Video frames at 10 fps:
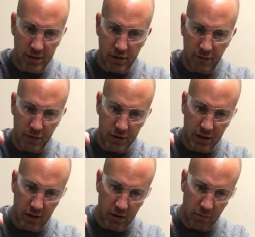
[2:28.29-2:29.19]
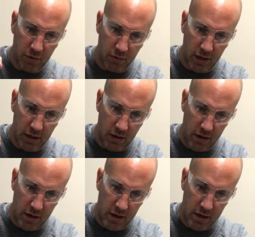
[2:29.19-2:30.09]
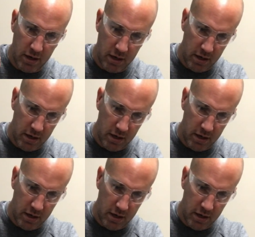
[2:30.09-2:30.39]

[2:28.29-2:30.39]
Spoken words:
So first get them threaded on.